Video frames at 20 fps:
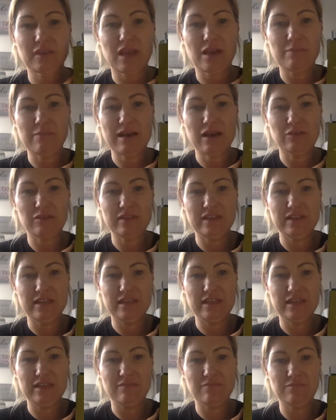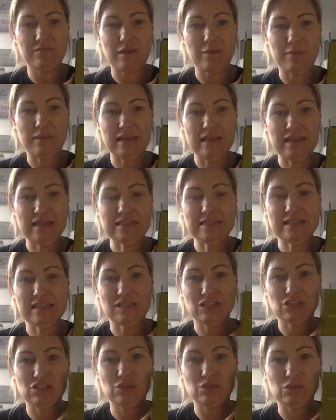about the Family
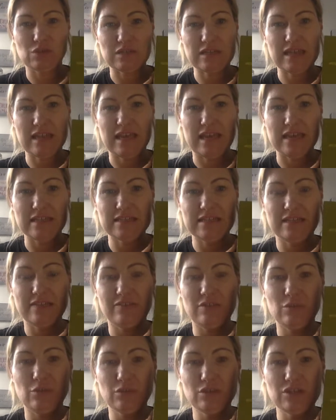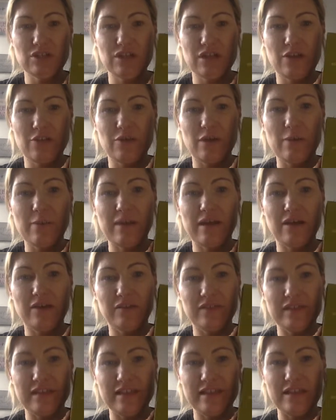Essentials kit. If you want to know
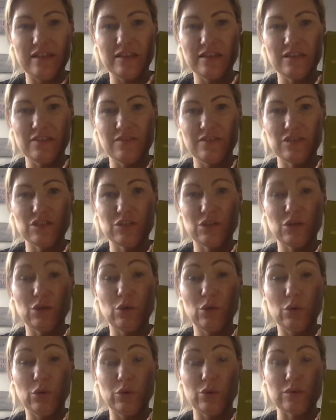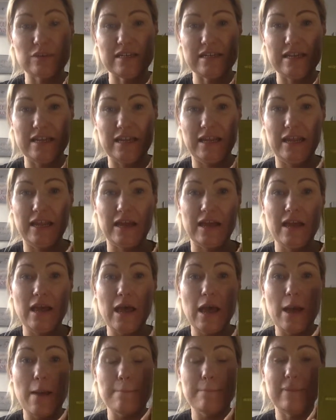about the individual oils in here,
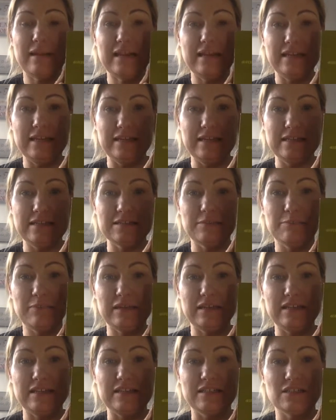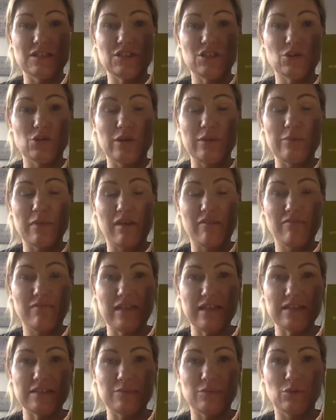please join my
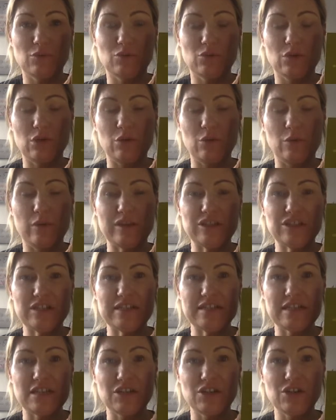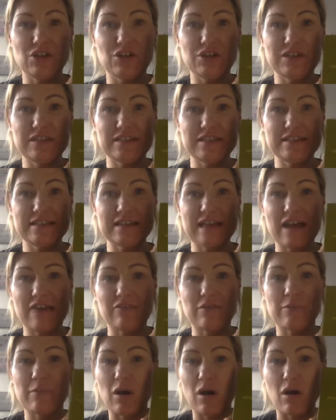Facebook group, which is Nurse
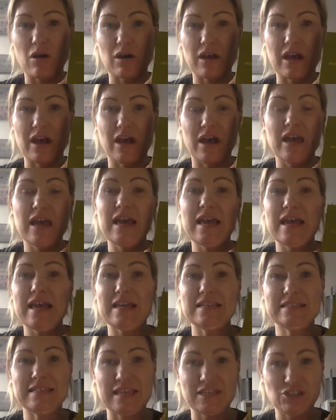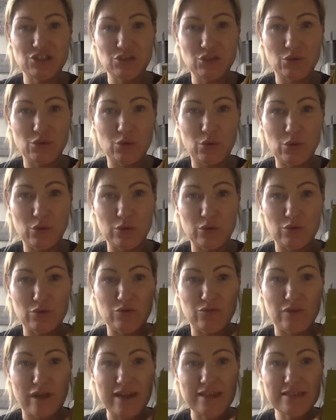Sarah Barker Essential Oil
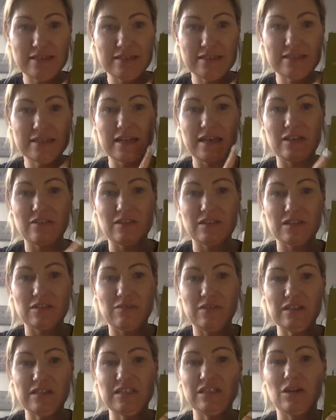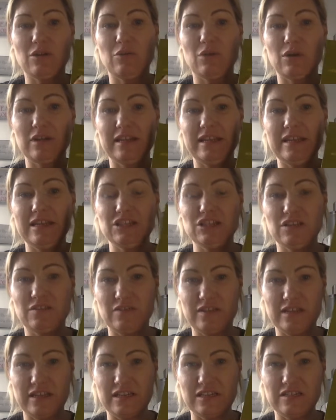Friends. There's a video on each
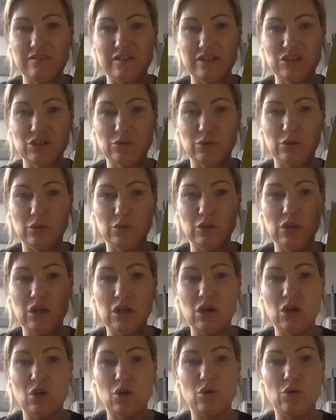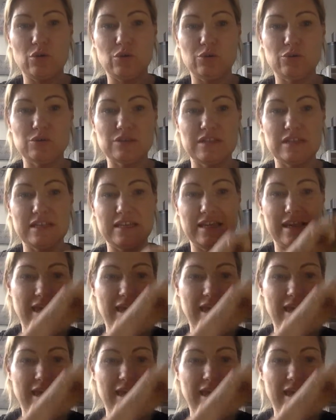of the individual oils that you